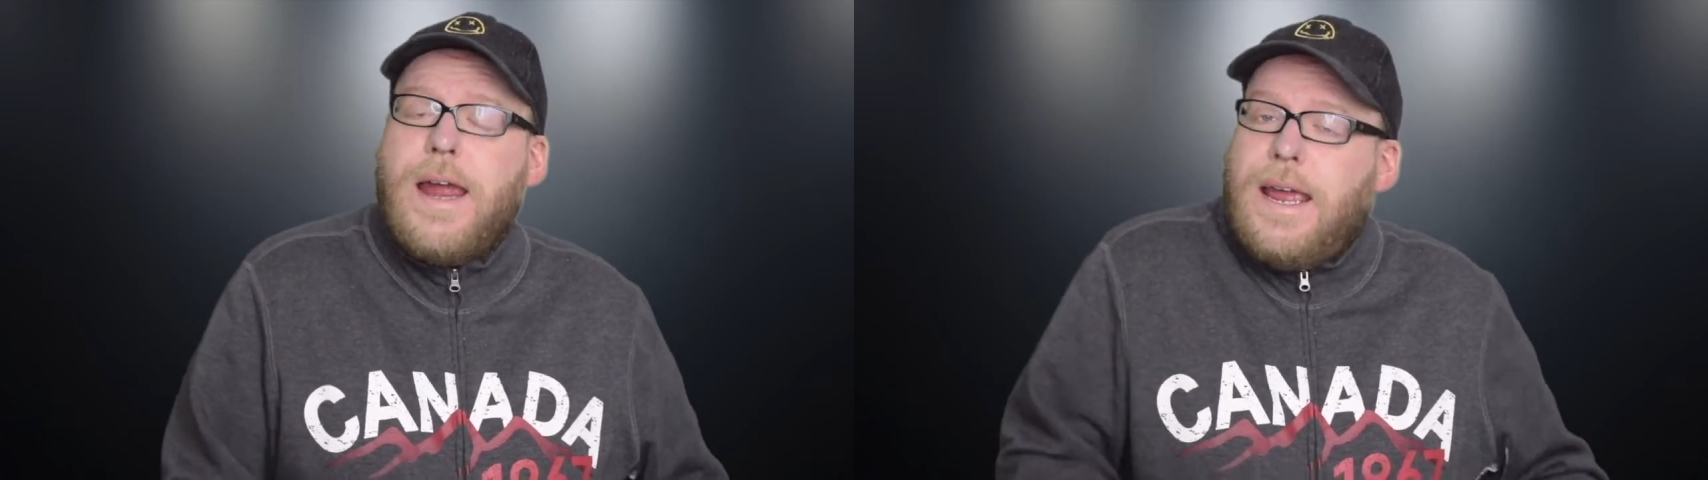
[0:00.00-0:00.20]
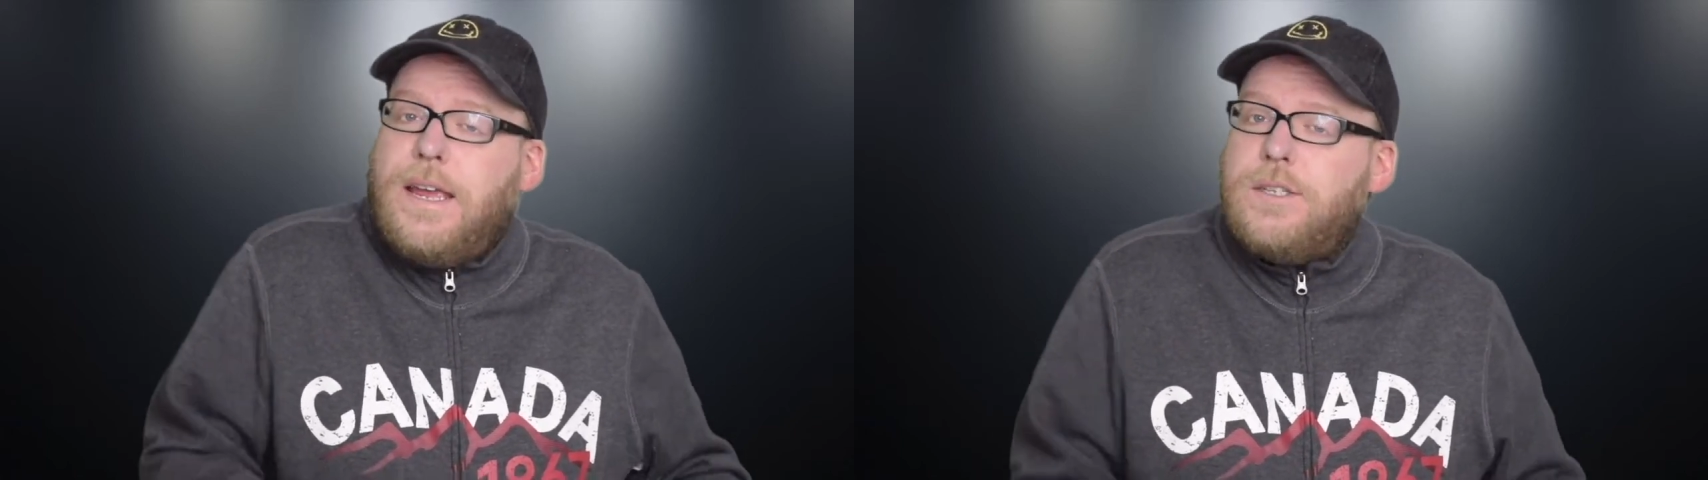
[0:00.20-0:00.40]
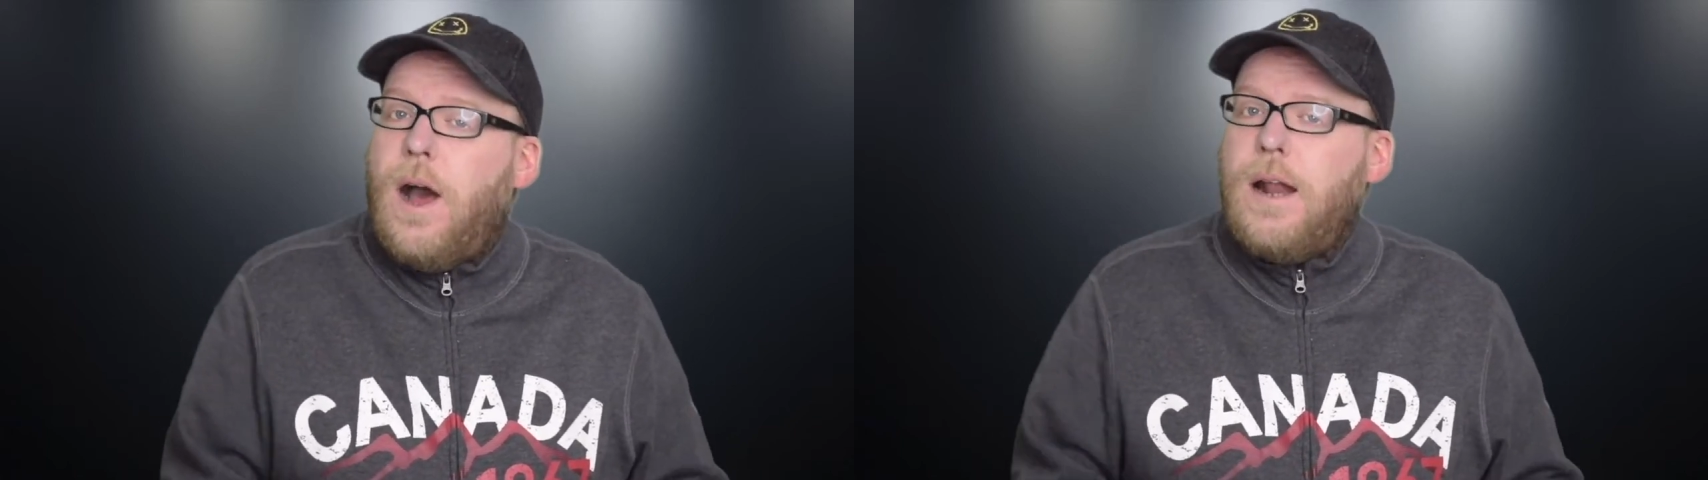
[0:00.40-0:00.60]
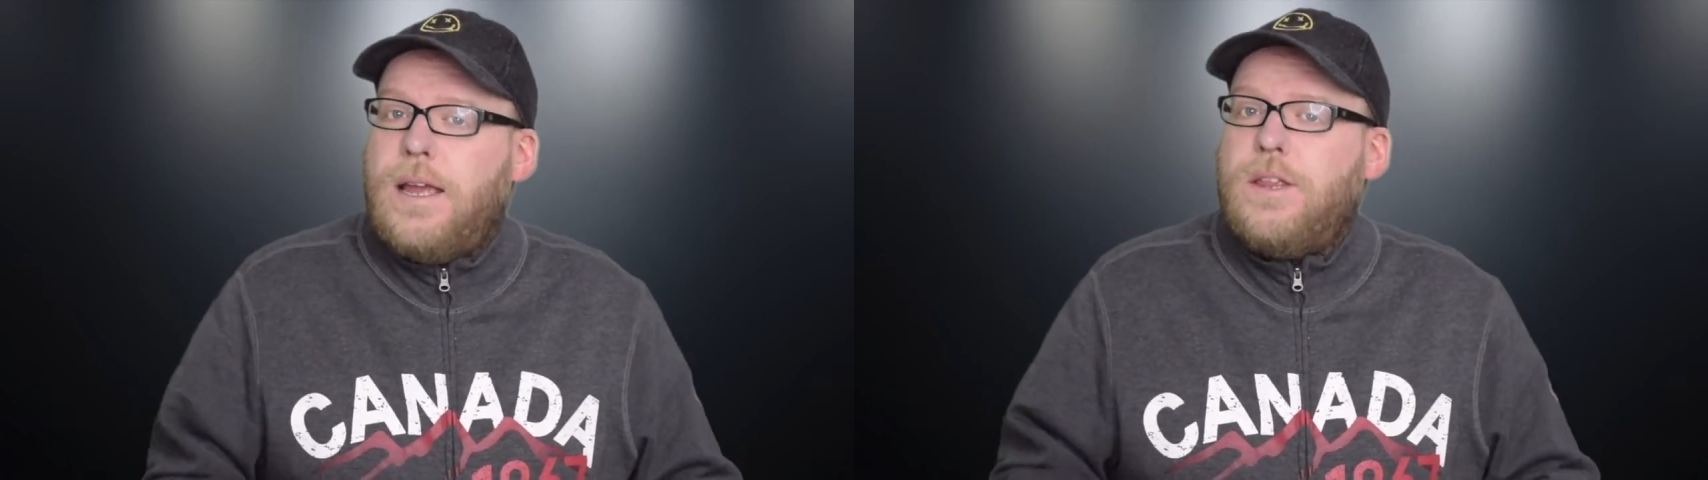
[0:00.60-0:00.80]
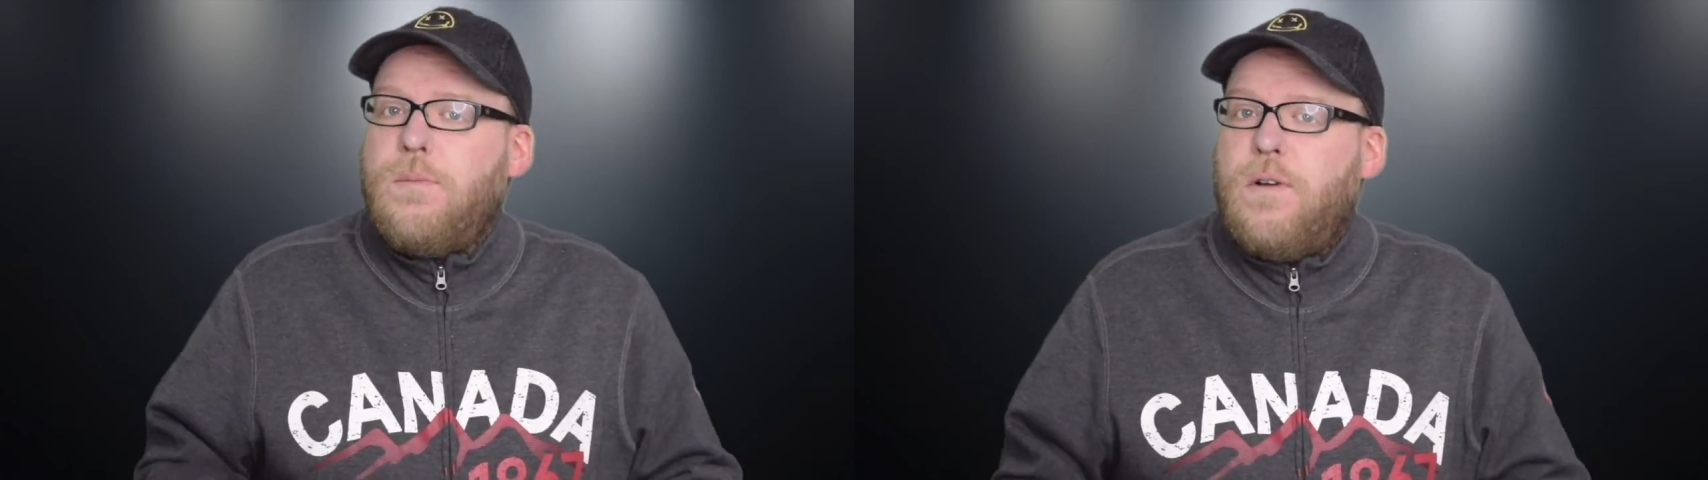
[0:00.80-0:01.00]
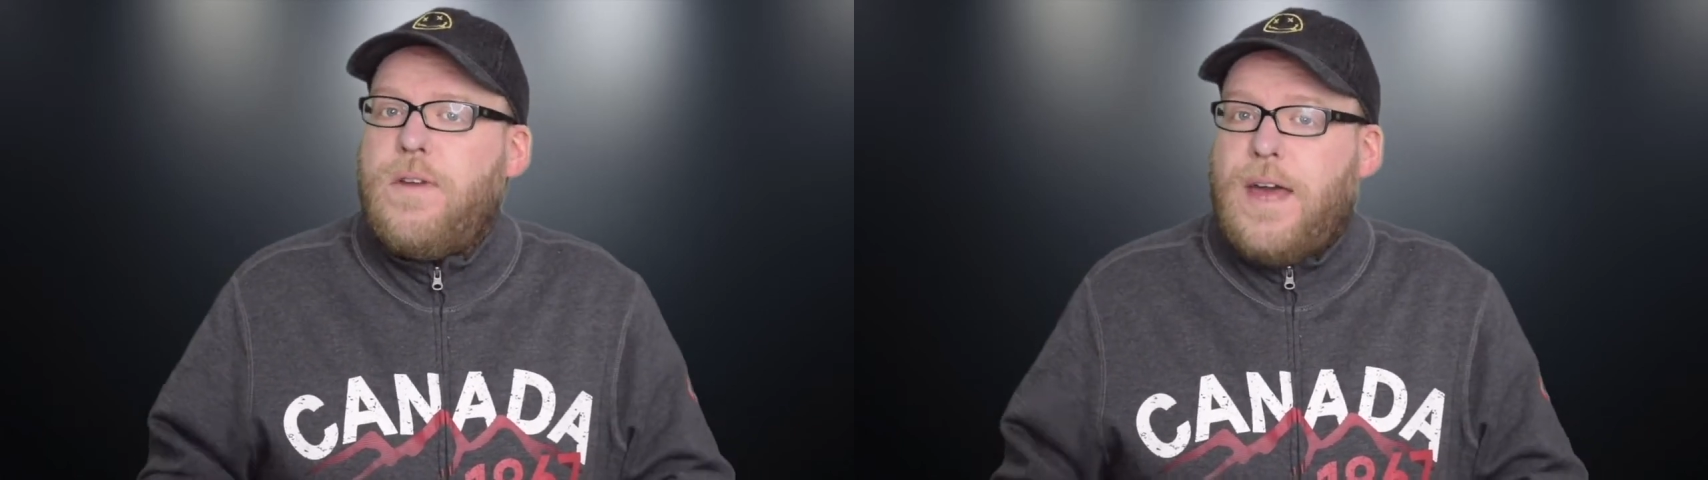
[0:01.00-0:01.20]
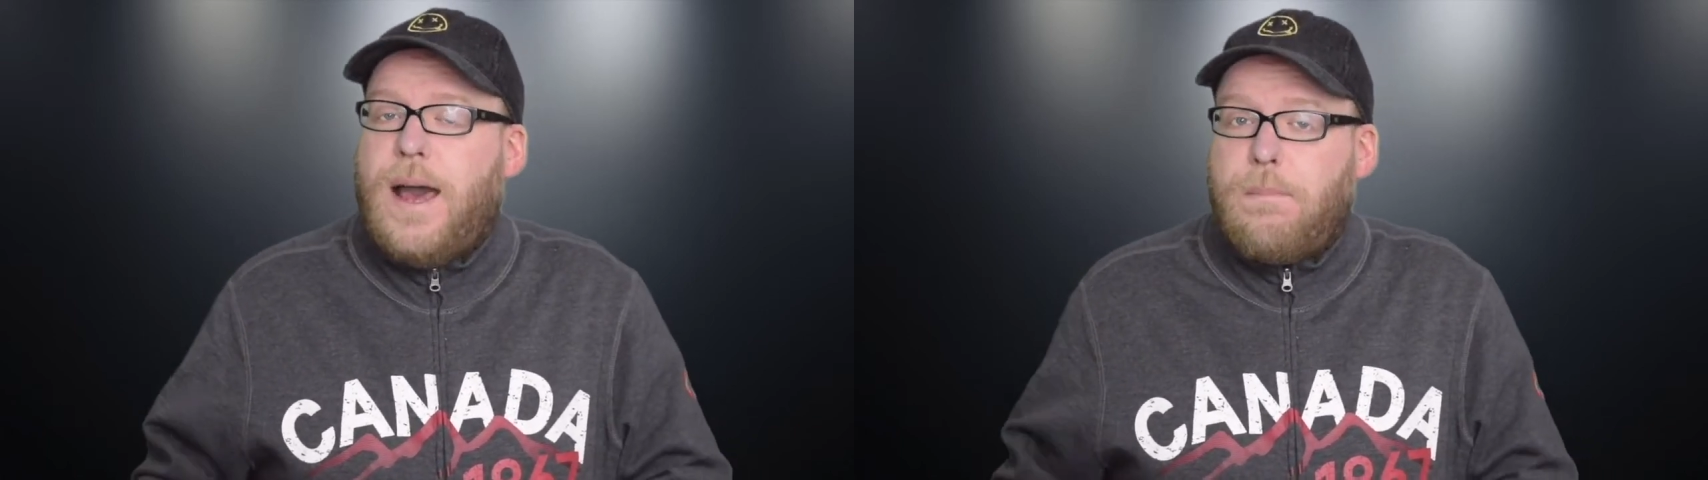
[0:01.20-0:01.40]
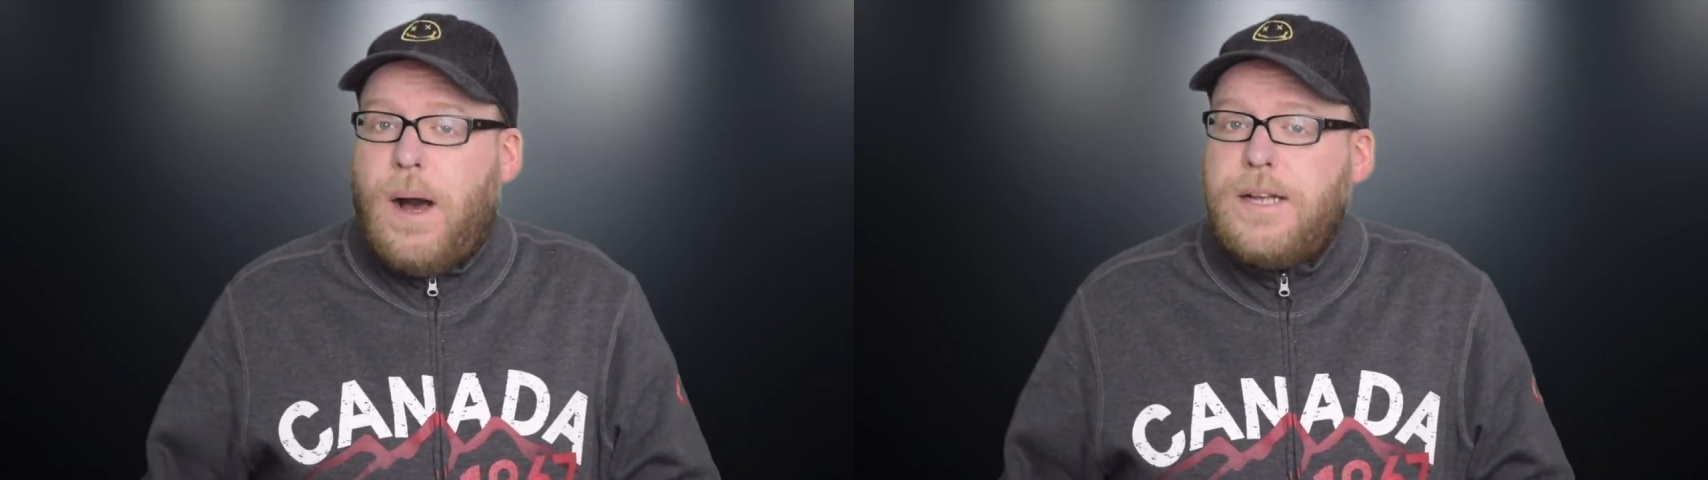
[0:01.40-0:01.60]
he's not in the movie
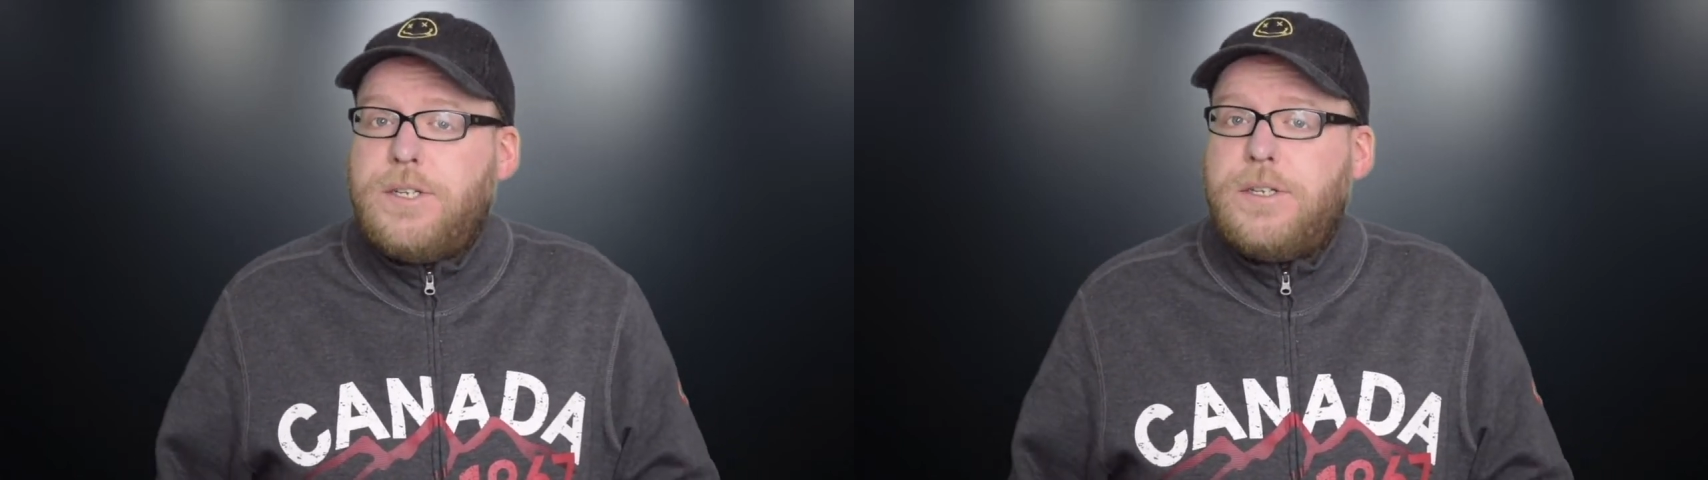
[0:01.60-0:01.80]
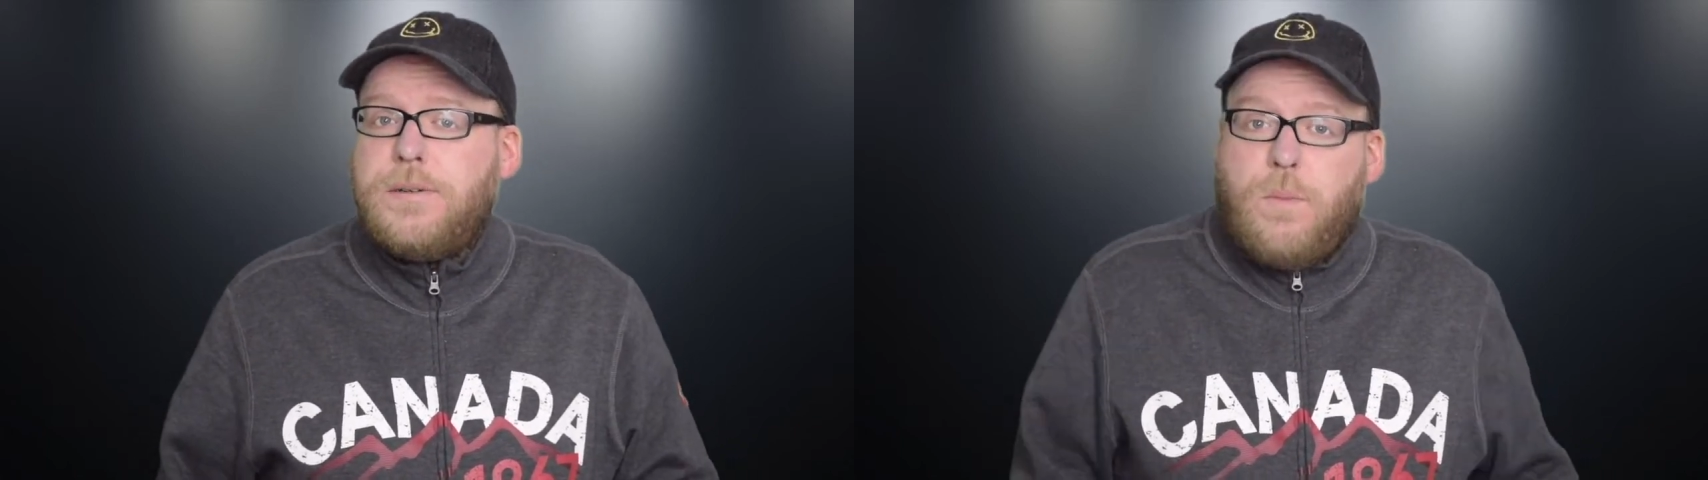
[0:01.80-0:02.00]
that much,